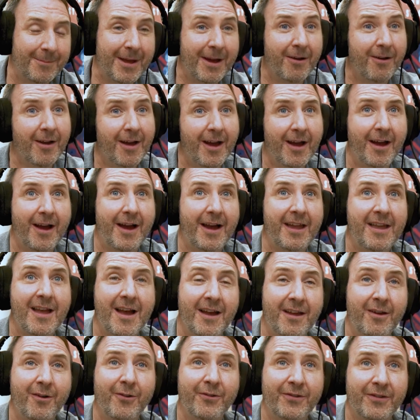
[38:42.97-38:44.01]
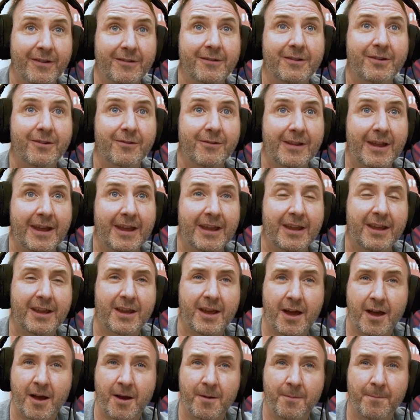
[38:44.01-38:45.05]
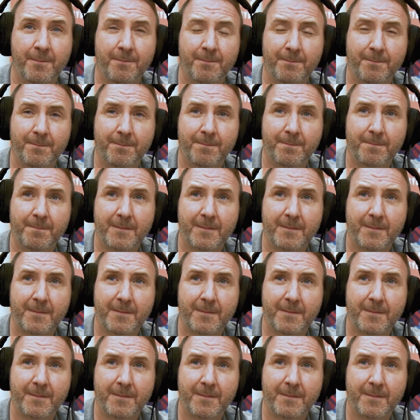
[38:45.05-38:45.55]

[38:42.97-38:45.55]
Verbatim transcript: Now, I, I also do like um,